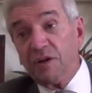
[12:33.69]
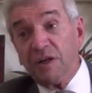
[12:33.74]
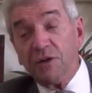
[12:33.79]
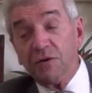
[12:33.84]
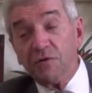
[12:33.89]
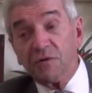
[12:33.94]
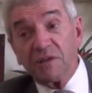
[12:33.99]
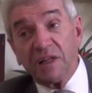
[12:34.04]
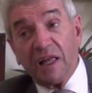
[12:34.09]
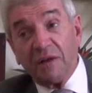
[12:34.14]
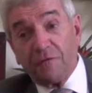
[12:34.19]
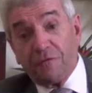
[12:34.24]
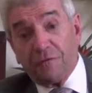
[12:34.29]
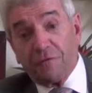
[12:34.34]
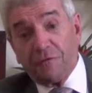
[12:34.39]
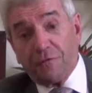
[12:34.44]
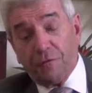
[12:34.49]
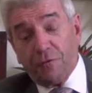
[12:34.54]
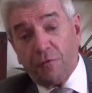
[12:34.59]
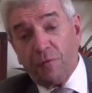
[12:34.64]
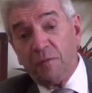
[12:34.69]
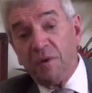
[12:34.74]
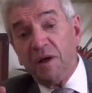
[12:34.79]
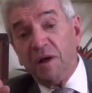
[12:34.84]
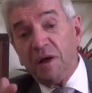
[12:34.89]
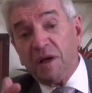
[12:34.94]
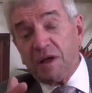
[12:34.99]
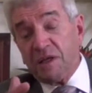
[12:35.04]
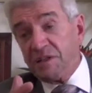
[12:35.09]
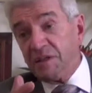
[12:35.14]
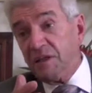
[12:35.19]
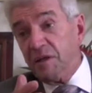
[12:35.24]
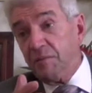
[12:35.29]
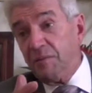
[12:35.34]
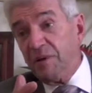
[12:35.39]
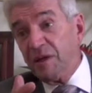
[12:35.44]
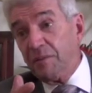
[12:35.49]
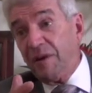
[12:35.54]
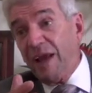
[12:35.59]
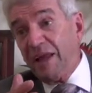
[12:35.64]
And he used that term because in the
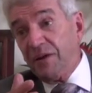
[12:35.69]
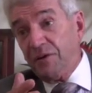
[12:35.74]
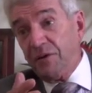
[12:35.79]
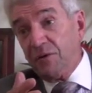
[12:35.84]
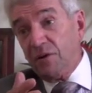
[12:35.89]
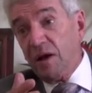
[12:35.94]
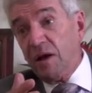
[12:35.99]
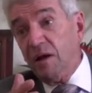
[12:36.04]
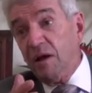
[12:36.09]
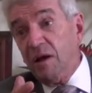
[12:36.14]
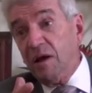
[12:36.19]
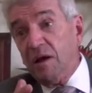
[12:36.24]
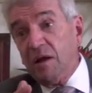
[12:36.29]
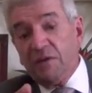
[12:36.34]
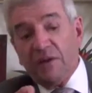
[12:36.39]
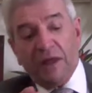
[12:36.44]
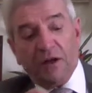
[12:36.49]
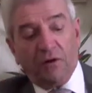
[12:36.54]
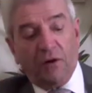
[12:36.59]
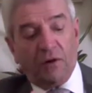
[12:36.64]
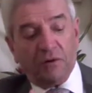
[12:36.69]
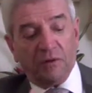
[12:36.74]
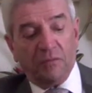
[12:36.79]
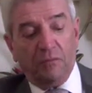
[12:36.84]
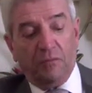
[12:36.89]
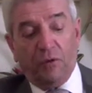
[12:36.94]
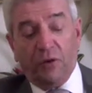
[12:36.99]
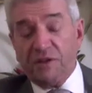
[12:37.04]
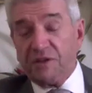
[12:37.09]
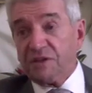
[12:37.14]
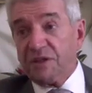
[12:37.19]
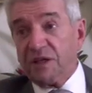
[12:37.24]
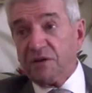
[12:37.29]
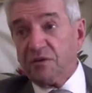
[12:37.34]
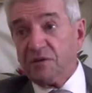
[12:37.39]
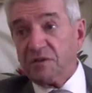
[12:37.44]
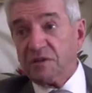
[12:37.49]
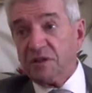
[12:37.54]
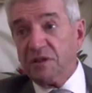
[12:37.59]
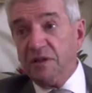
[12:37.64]
big band era, they called them boy
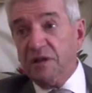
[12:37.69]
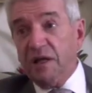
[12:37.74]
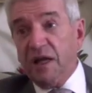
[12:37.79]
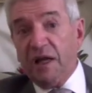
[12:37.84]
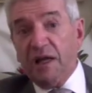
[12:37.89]
singers right.